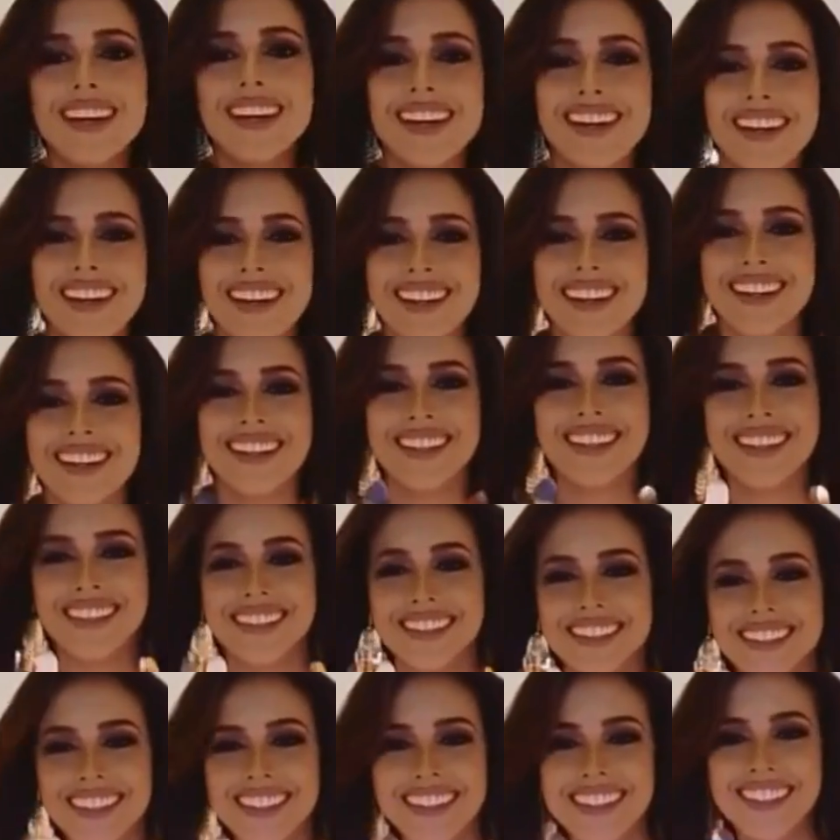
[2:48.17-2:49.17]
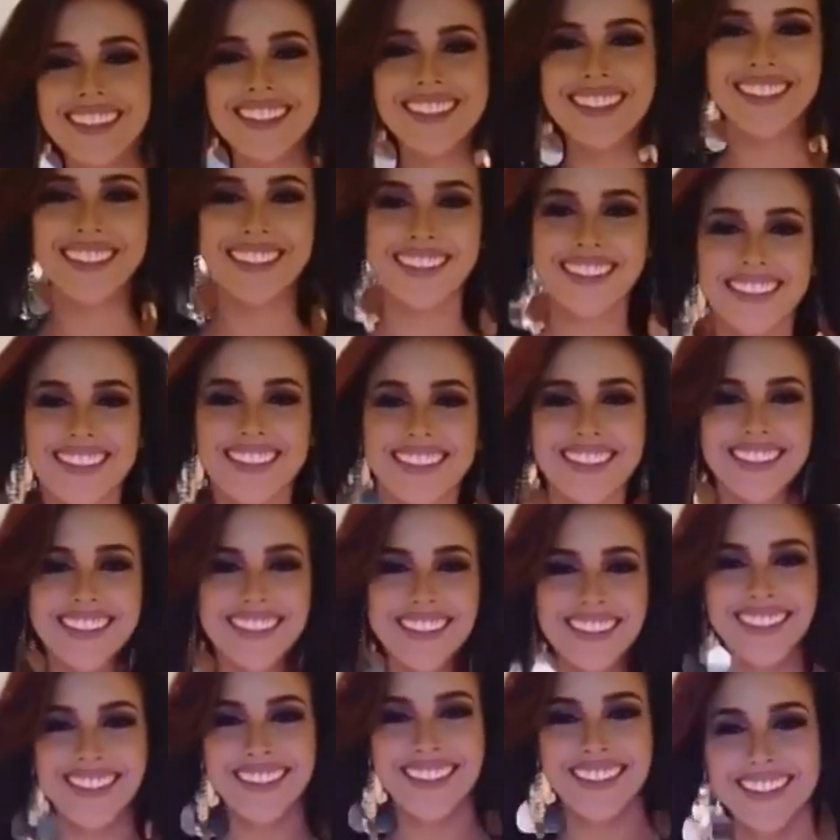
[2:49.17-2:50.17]
are impeccably trained,
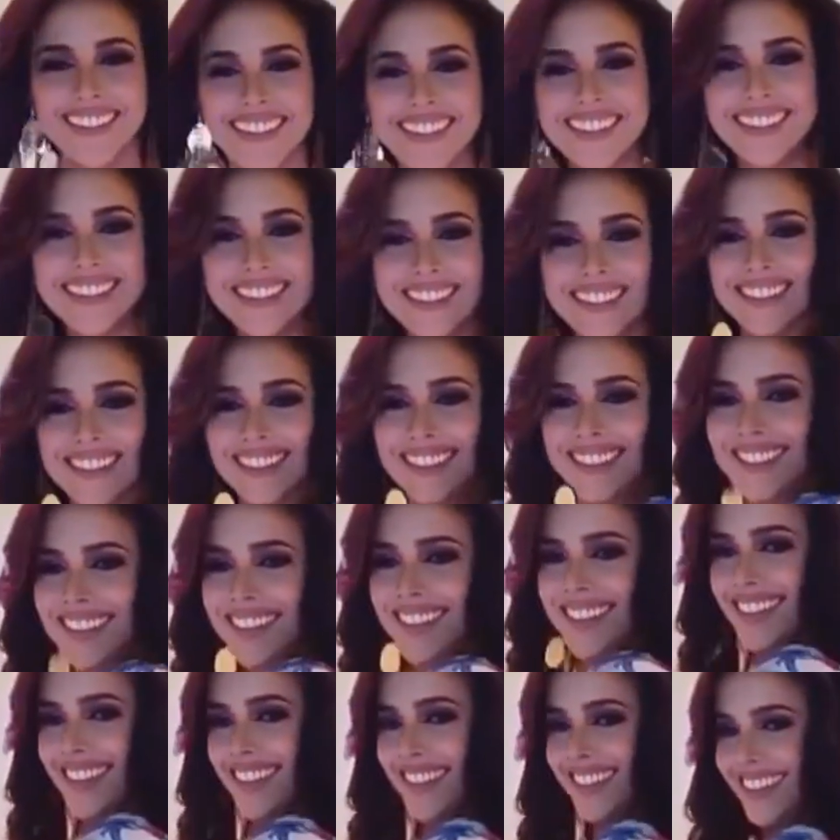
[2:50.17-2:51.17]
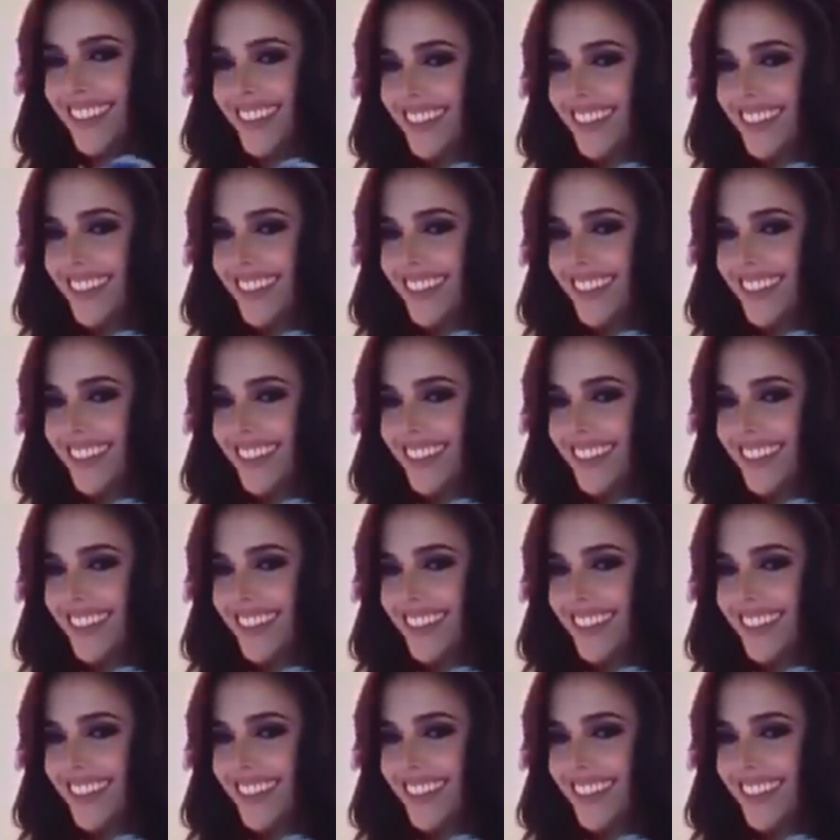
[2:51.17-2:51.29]
but this does bring